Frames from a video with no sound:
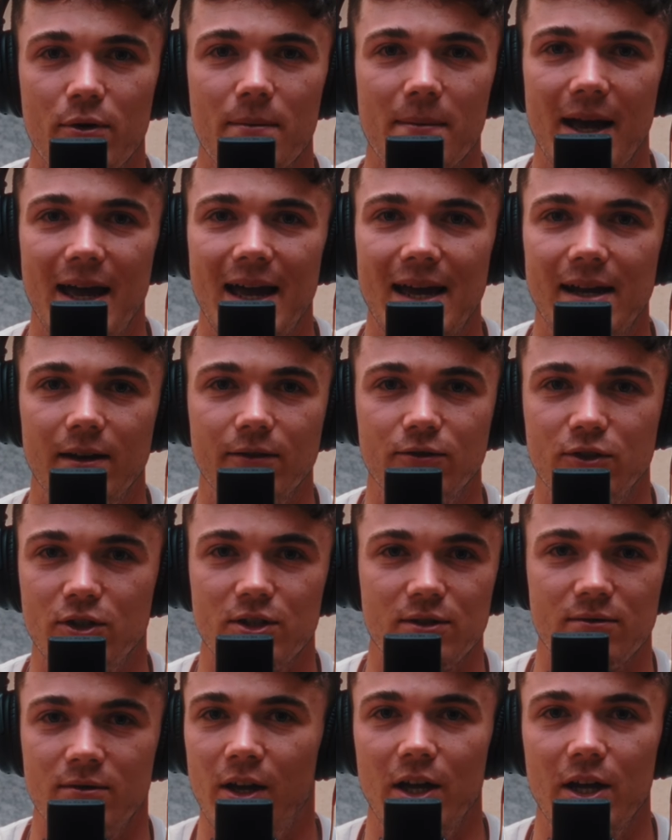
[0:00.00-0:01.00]
my head i've just
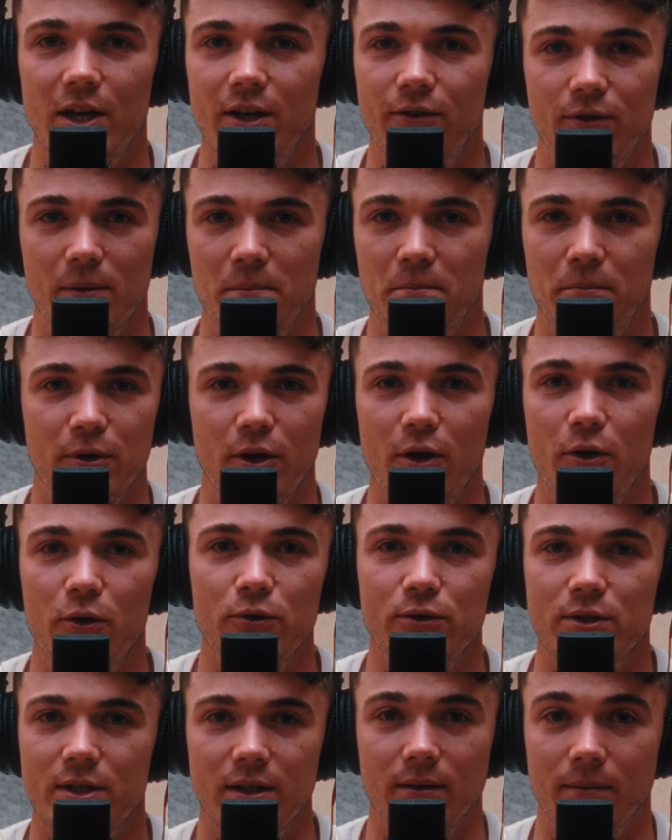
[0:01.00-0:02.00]
heard from
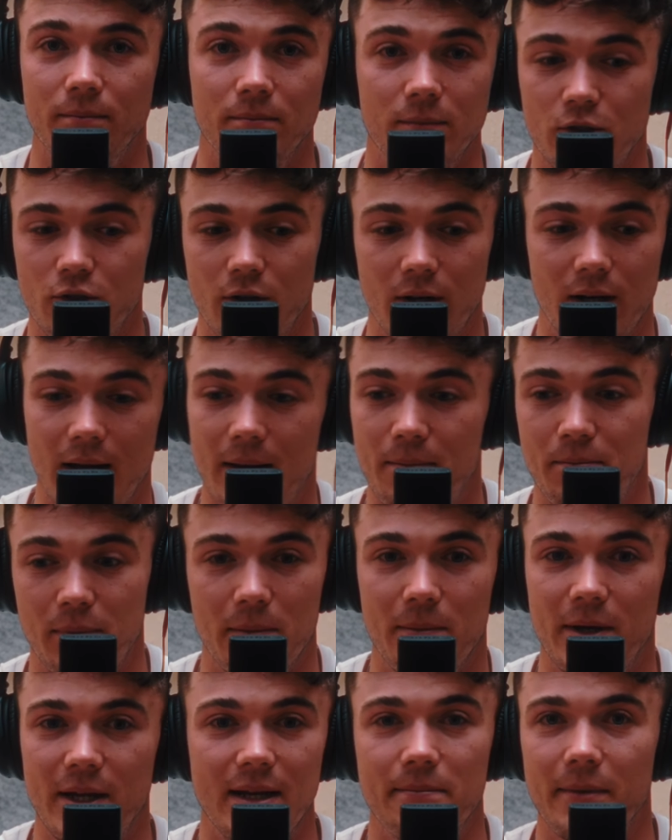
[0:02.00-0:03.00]
pros and i'm trying to
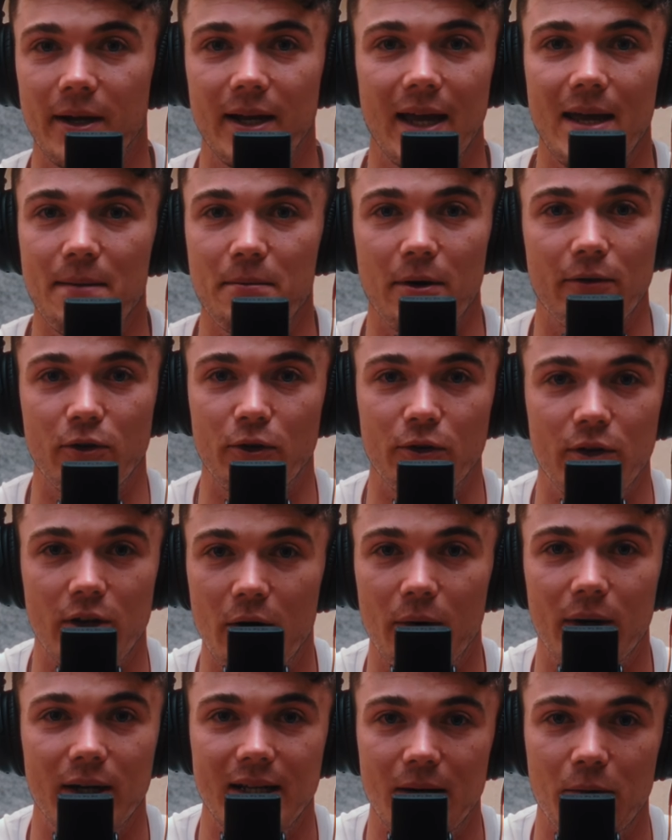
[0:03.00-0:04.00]
implement in my game i've got
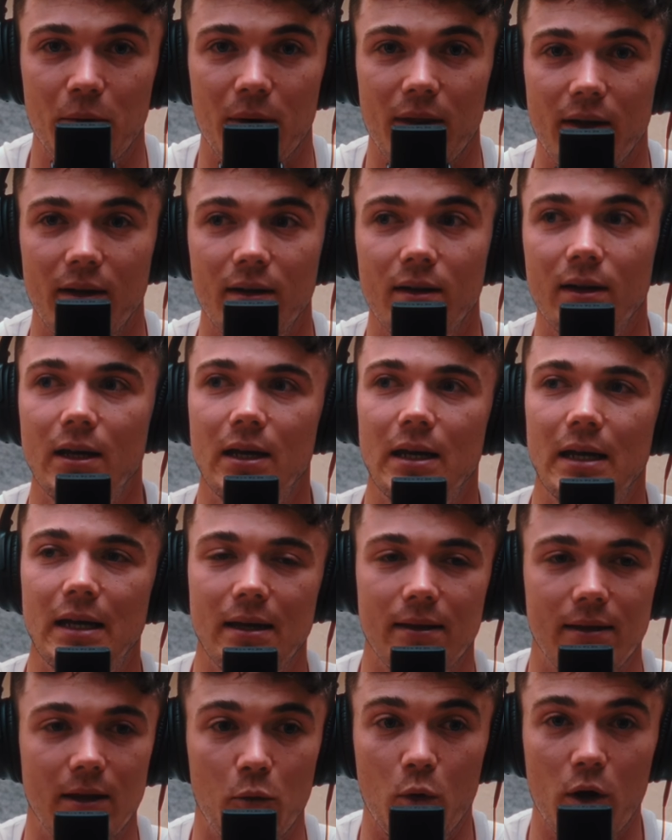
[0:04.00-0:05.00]
no idea whether
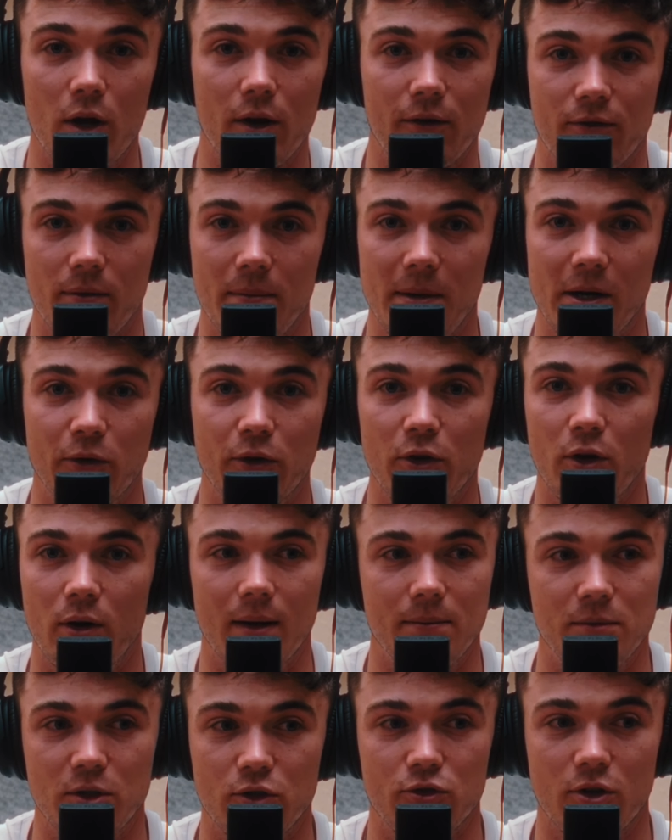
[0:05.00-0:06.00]
they'll work for me or not. I'm
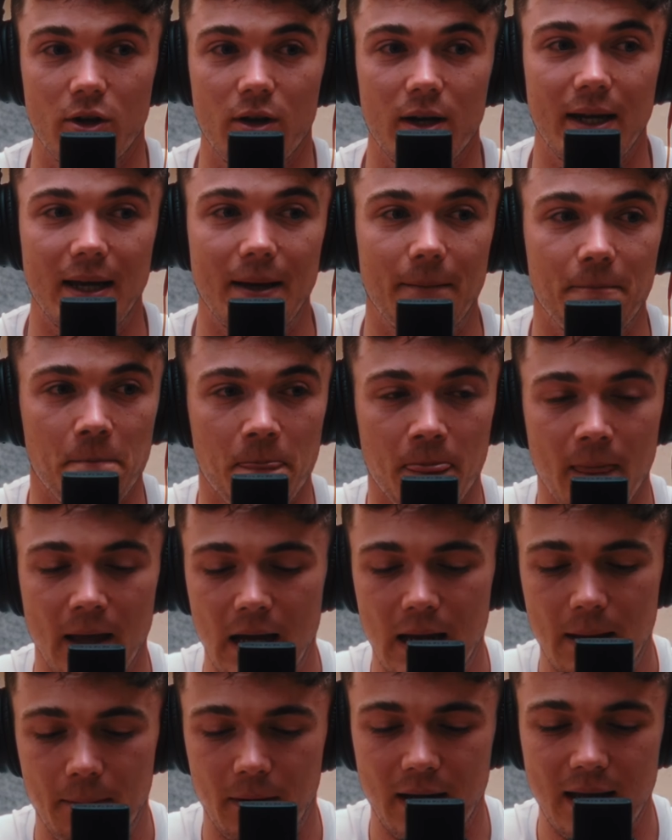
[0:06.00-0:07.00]
just trying it.
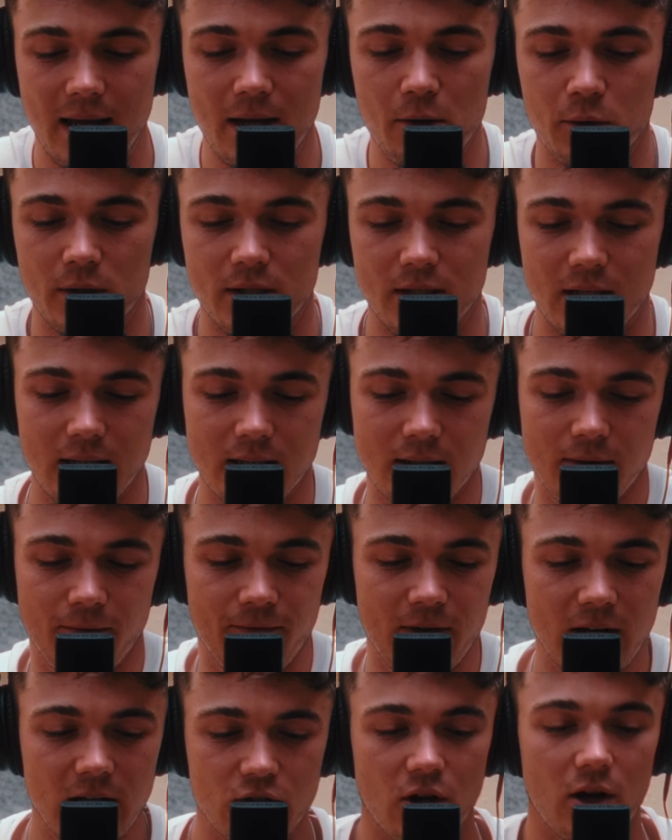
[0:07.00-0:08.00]
But he always says,
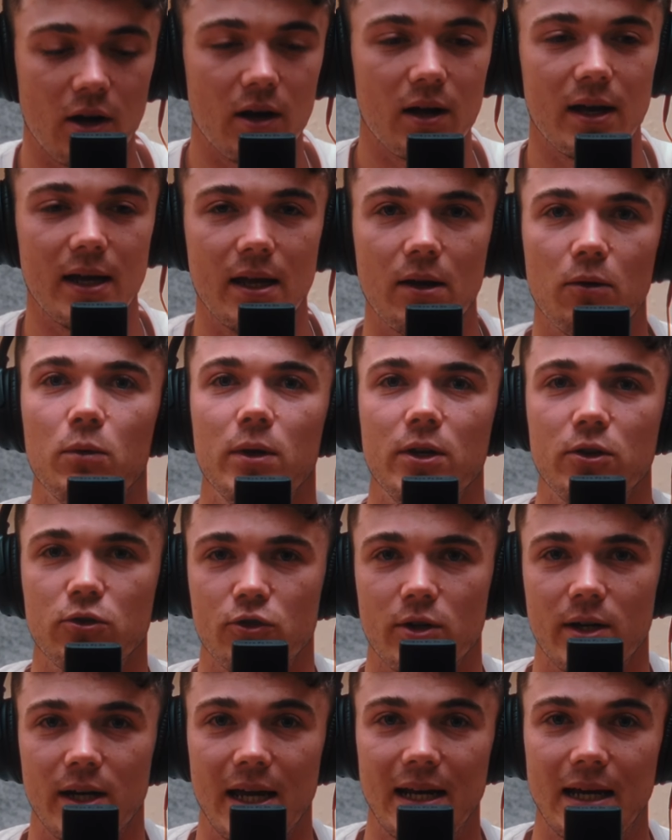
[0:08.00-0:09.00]
finish high when you're
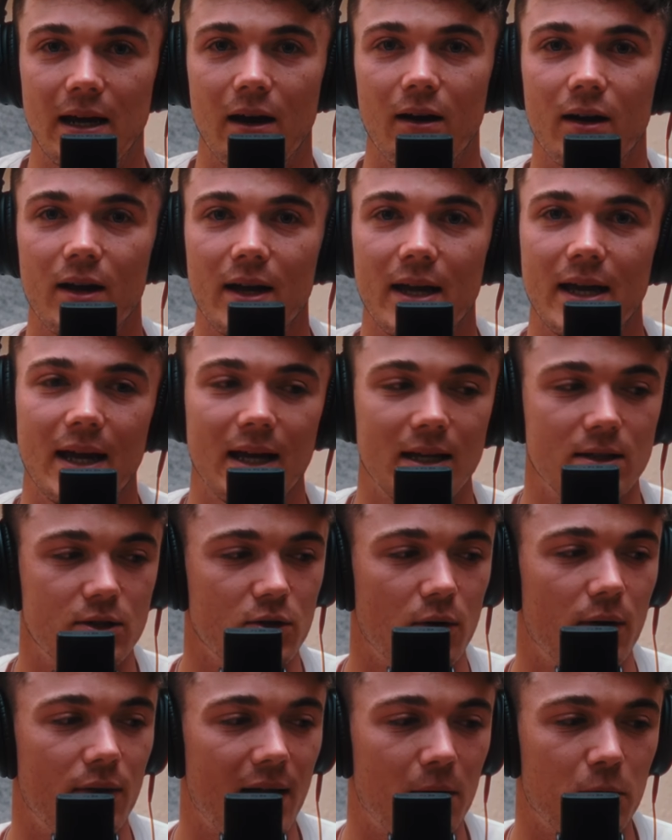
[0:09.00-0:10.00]
trying to hit it high. And so
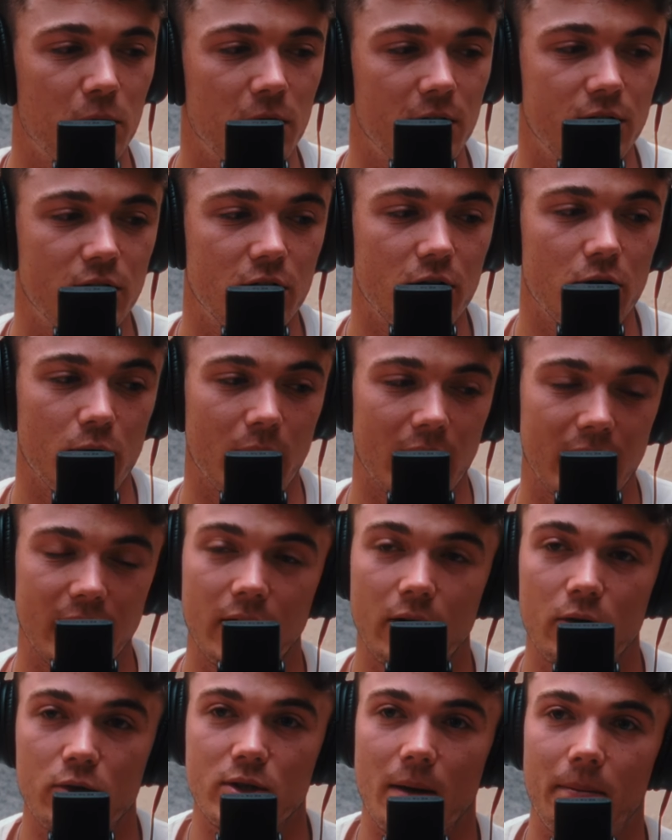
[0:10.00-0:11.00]
on that one, I do, and it
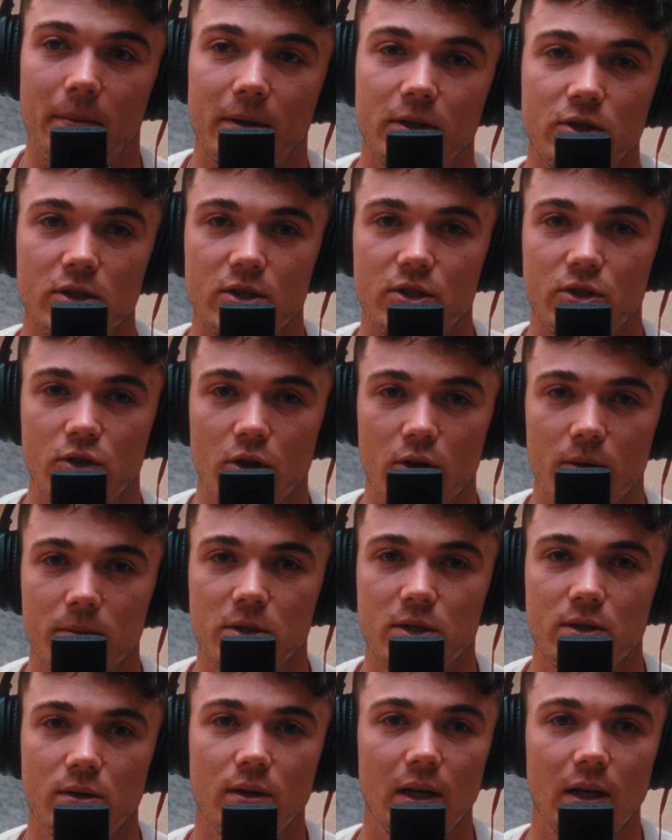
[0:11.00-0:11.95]
goes up and just stops